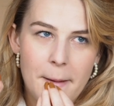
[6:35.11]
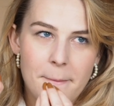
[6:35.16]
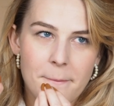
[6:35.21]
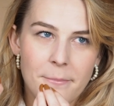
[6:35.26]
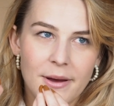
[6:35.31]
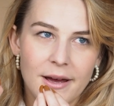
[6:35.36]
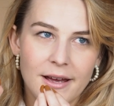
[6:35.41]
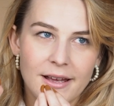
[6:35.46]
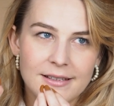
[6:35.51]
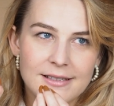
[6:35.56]

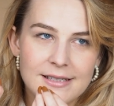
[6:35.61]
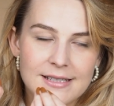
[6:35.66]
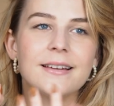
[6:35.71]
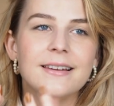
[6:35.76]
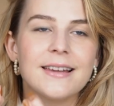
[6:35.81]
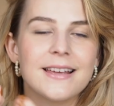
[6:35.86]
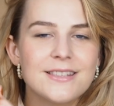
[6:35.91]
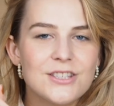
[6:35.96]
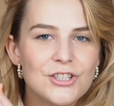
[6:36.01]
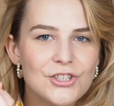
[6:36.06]
but
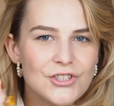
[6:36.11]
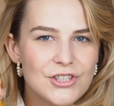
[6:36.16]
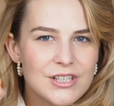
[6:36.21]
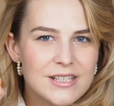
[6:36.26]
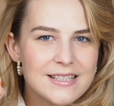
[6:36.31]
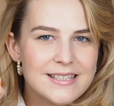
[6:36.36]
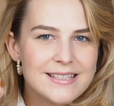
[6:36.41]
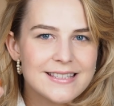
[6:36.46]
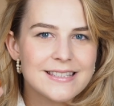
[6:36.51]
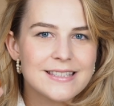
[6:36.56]
let's
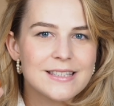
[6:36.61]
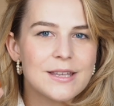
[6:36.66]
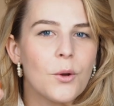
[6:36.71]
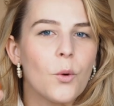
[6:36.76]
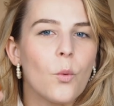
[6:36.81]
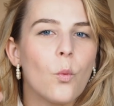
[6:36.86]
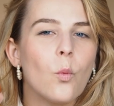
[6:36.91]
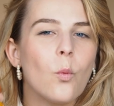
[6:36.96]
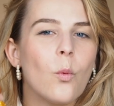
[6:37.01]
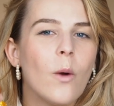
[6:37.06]
just
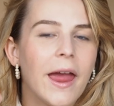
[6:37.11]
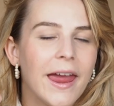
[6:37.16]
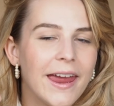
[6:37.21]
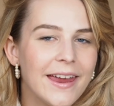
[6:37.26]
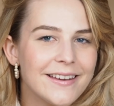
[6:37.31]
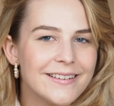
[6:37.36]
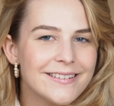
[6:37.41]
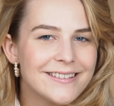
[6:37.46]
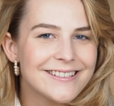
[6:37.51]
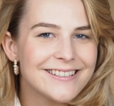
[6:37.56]

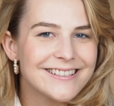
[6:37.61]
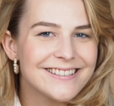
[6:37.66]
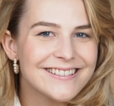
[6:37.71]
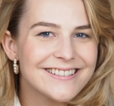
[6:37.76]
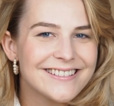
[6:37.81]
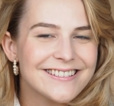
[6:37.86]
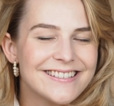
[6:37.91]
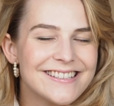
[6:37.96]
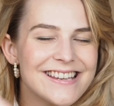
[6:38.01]
wait.